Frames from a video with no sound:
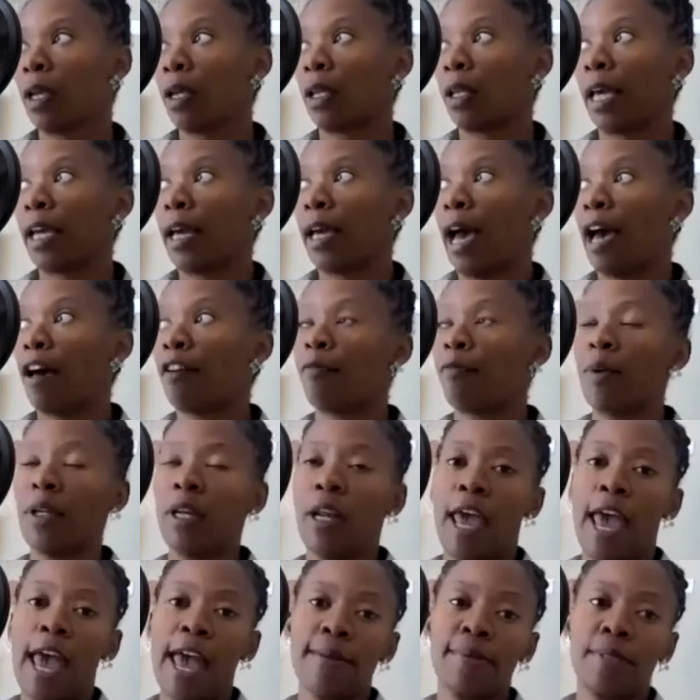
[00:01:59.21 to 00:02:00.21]
Like, I've been
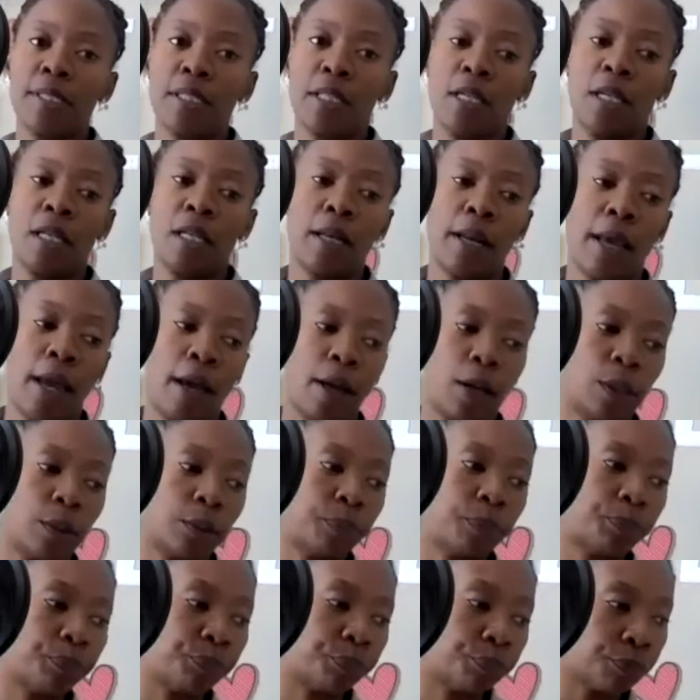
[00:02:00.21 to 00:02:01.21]
abstinent now
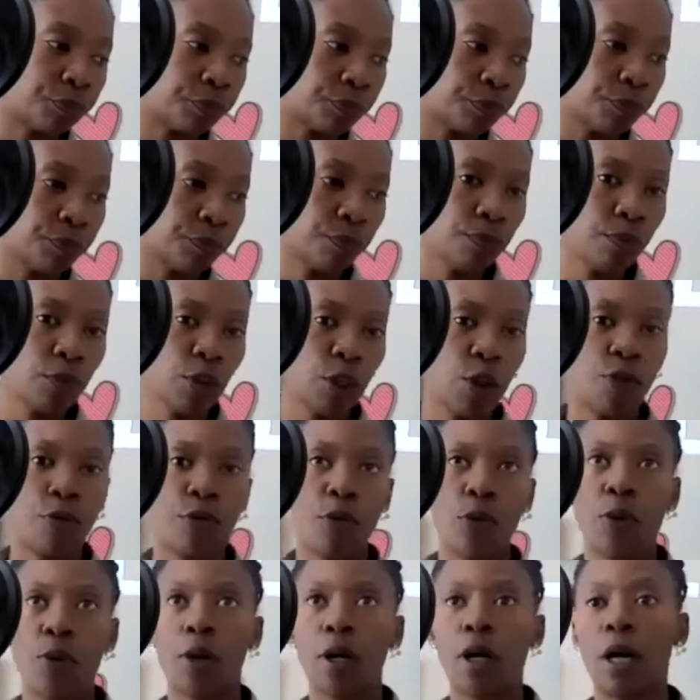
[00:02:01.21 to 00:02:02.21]

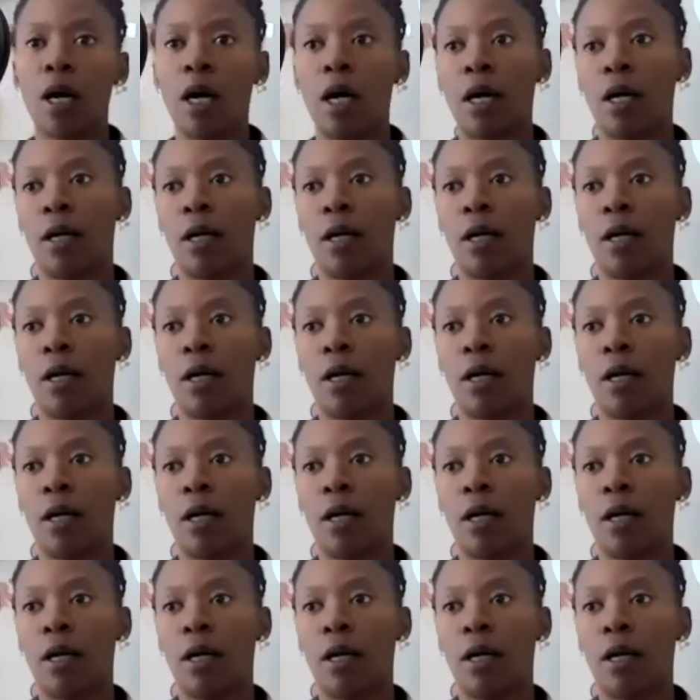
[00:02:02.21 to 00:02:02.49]
for